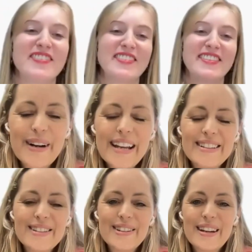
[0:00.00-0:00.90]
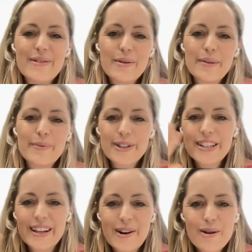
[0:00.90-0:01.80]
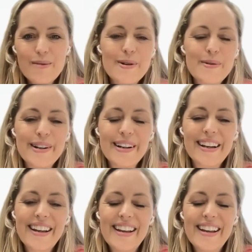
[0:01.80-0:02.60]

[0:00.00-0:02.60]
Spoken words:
Wonderful. And to everyone watching at home or at work,